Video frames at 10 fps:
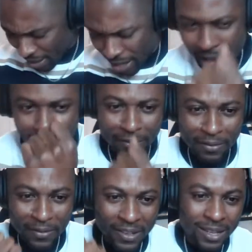
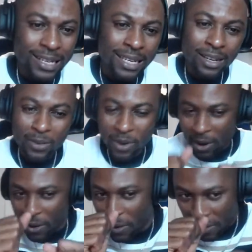Anything you got to say,
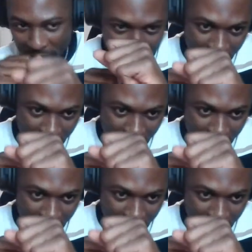Abdullahi?